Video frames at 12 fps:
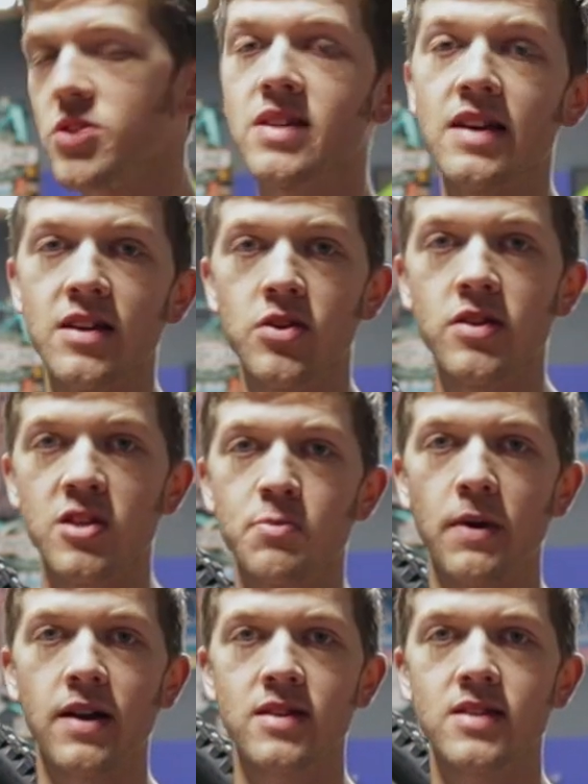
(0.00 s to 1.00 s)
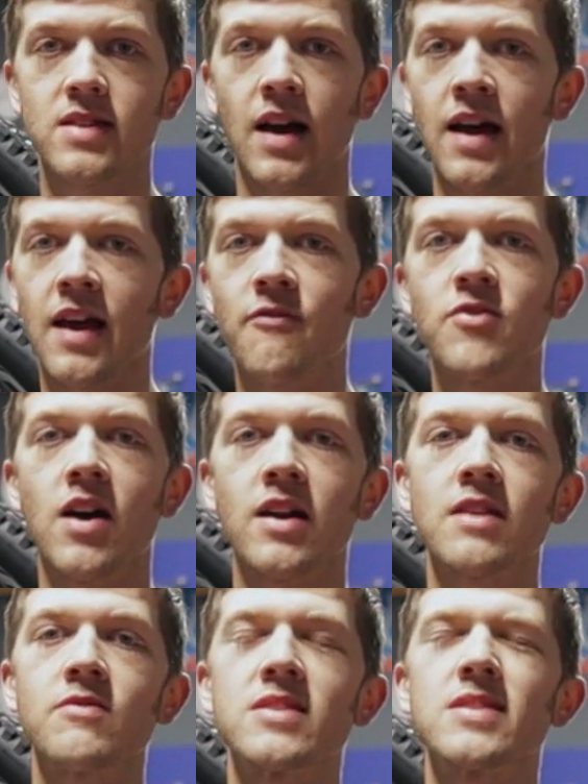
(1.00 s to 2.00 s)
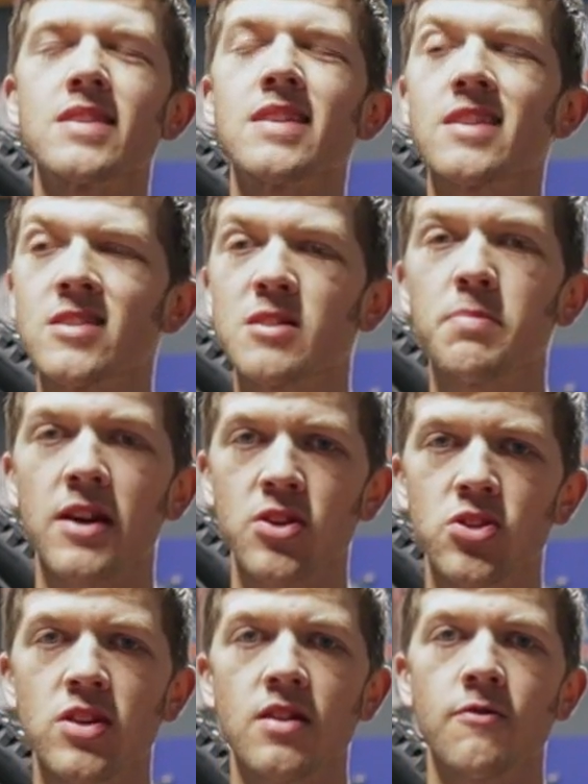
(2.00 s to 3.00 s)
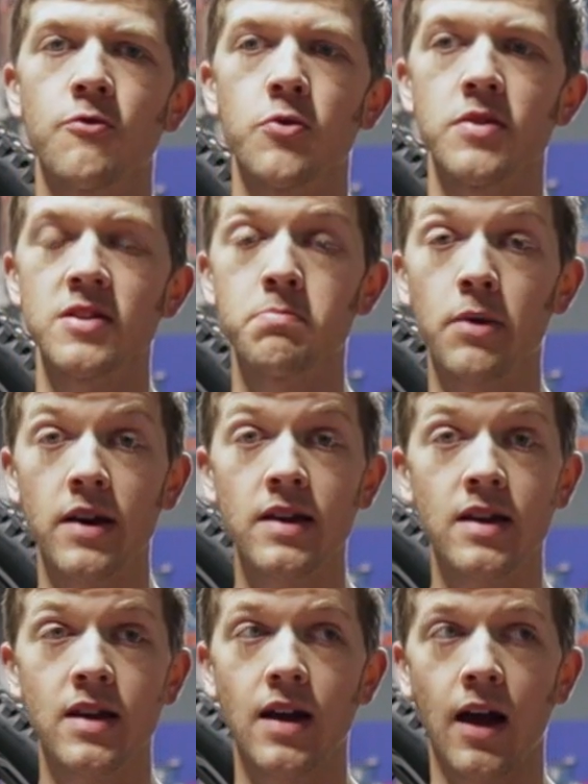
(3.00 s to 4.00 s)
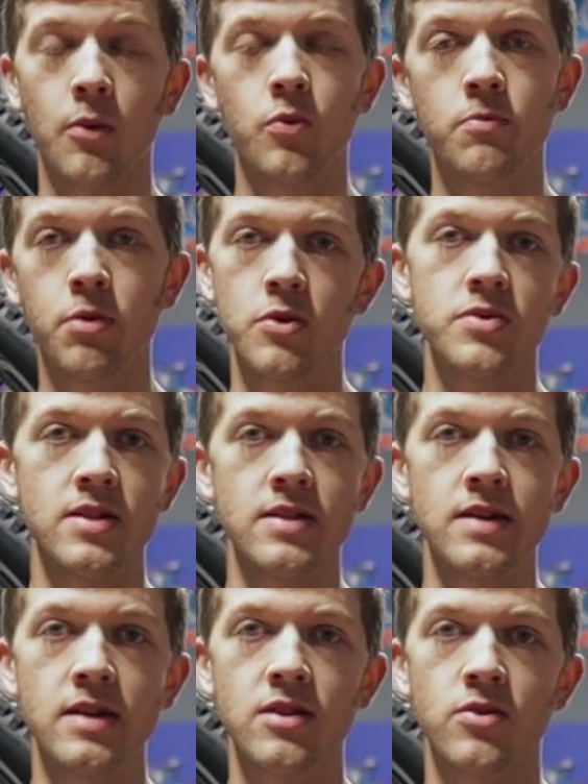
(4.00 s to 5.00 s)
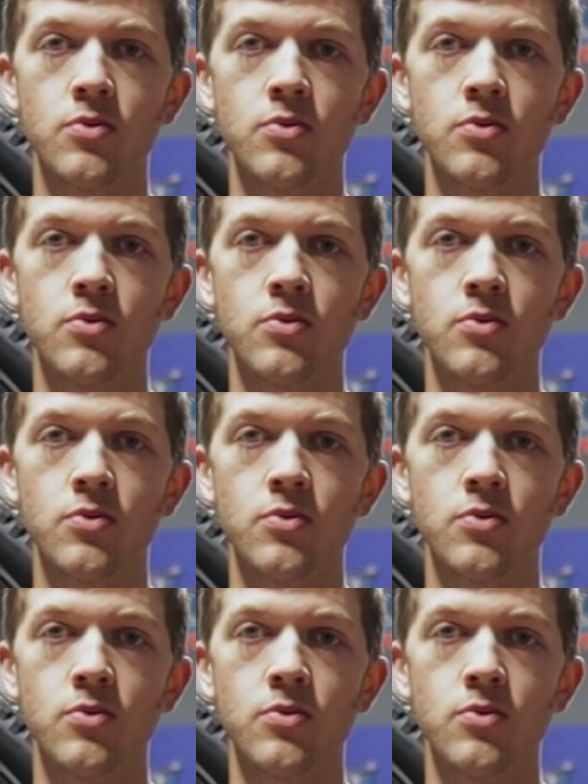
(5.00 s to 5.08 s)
just get into the specs. I have not even seen a spec sheet for this bike. I will post a link